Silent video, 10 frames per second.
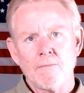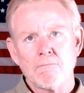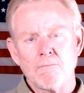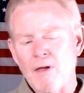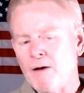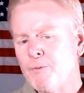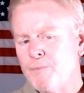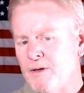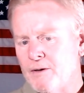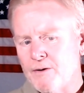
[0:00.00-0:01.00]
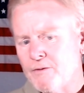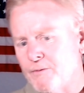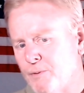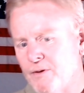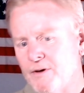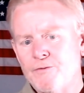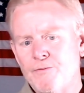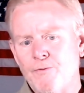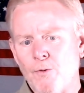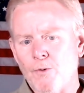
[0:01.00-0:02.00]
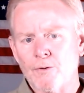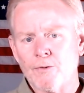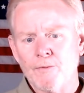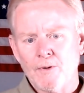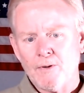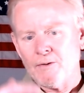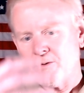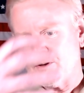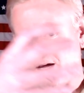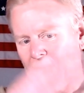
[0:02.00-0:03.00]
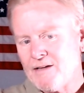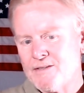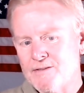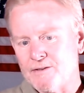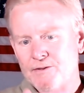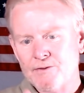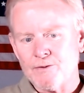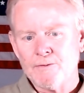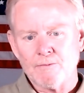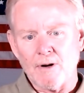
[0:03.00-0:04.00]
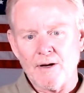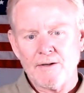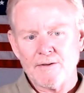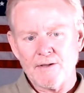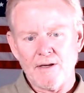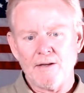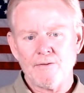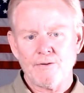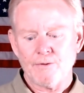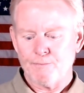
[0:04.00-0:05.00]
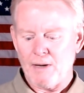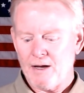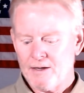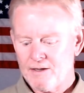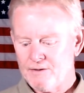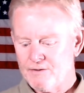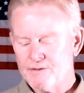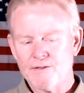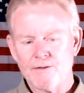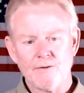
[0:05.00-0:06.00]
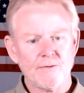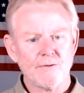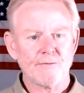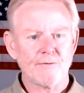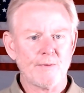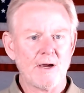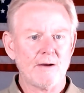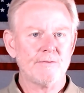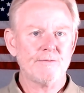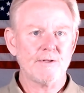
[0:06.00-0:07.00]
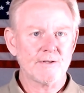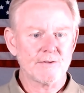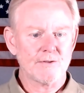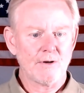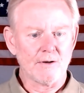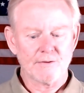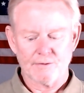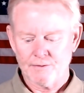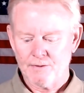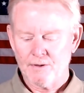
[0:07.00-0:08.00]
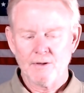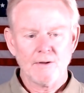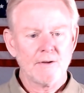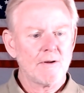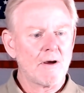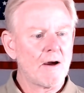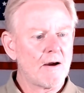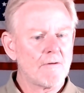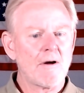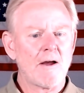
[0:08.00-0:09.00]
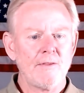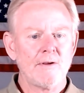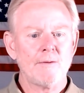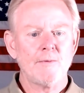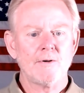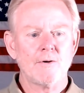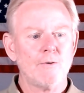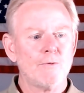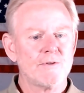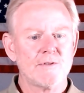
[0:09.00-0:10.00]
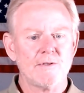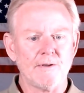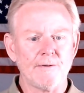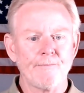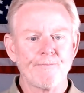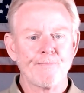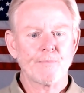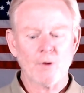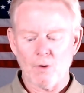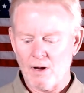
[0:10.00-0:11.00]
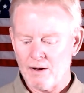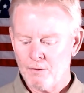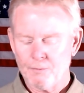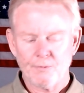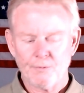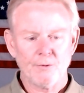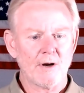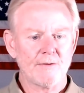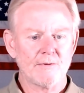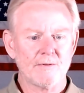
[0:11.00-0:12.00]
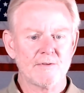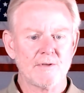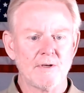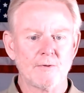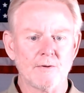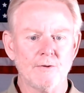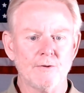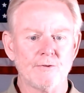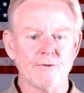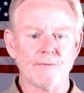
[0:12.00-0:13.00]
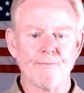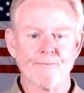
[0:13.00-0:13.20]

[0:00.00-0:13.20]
That would be another place for gases, right, to enter back into the cylinder from out of the exhaust. I think I'm going to go with C. I hope you arrived at the same conclusion.